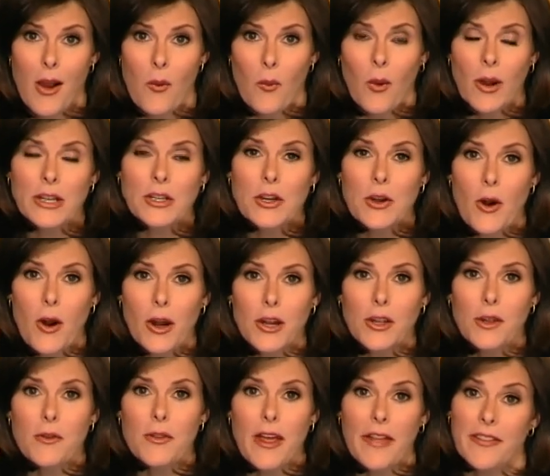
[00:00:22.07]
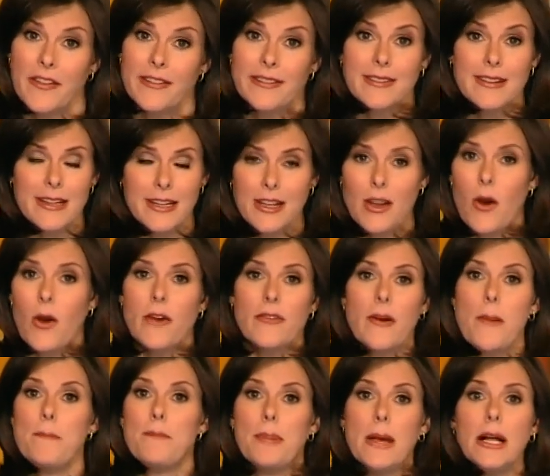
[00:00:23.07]
One could argue that the CEO of
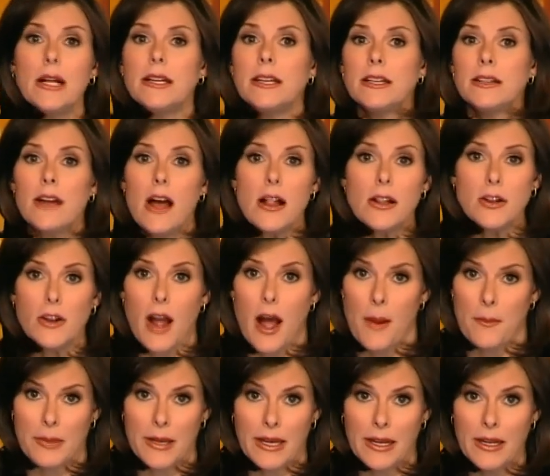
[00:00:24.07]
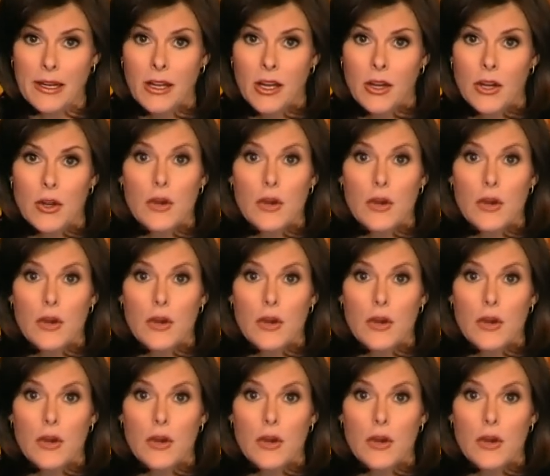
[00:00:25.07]
a billion-dollar company